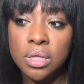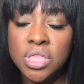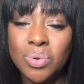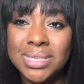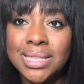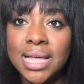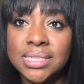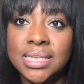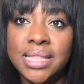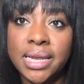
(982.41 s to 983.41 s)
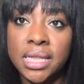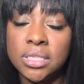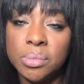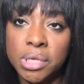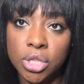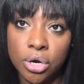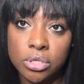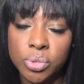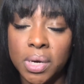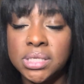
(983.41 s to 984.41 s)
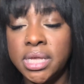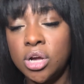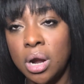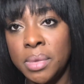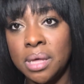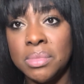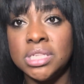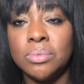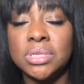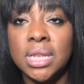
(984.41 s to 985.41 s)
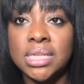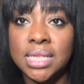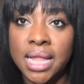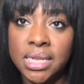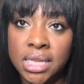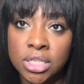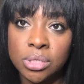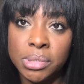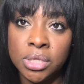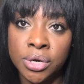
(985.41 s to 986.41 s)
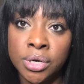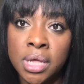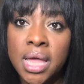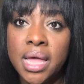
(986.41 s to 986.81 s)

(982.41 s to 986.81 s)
There was a lesson that needed to be learned. So when I say karmic, it means there was a lesson that needed to be learned.